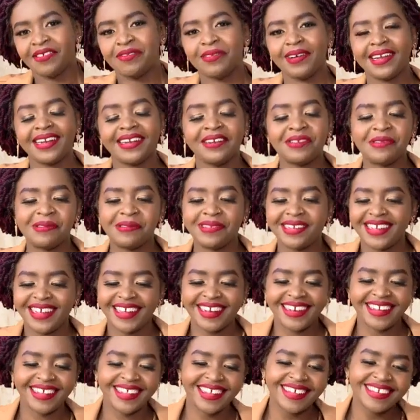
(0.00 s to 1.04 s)
Well
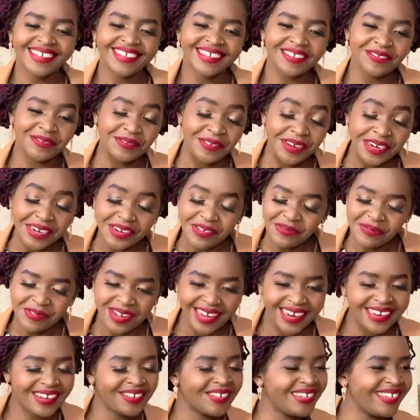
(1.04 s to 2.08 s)
noted. That is very
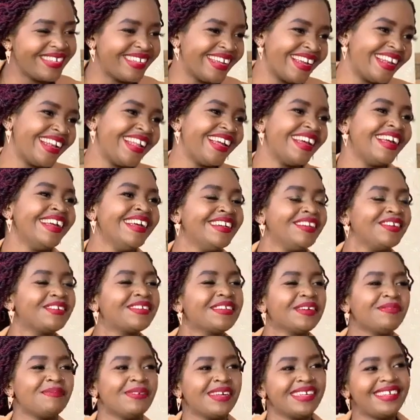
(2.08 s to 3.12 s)
well noted.
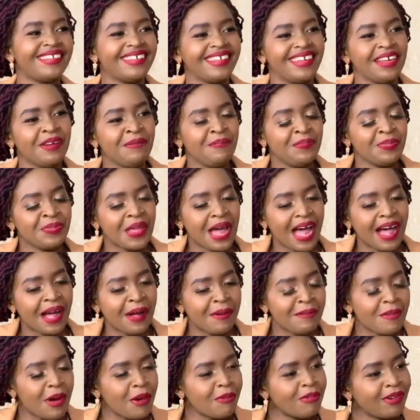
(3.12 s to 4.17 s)
Dr. Petty,
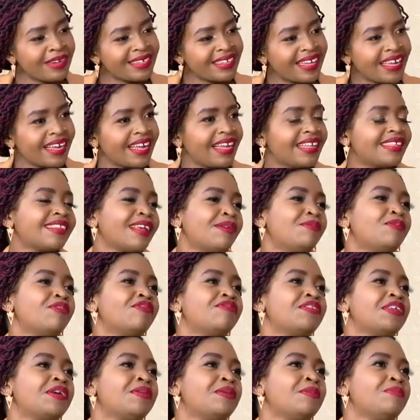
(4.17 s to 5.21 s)
what are some
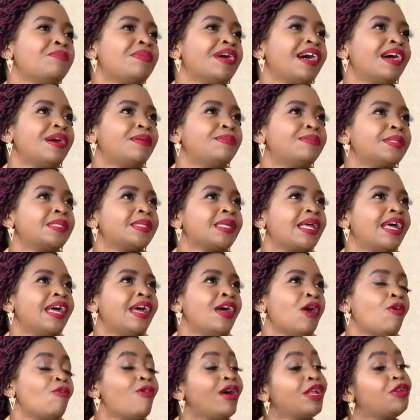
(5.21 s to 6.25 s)
of the, perhaps,
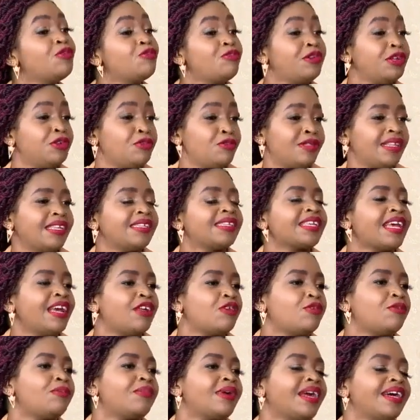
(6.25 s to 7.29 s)
why do we do this
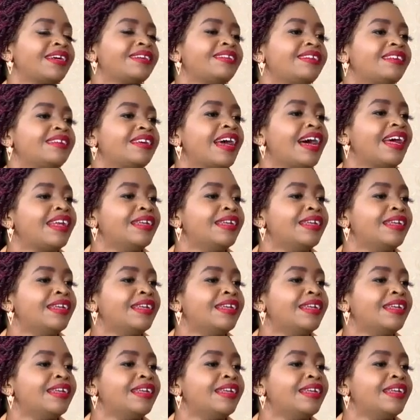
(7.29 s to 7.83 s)
chiropractic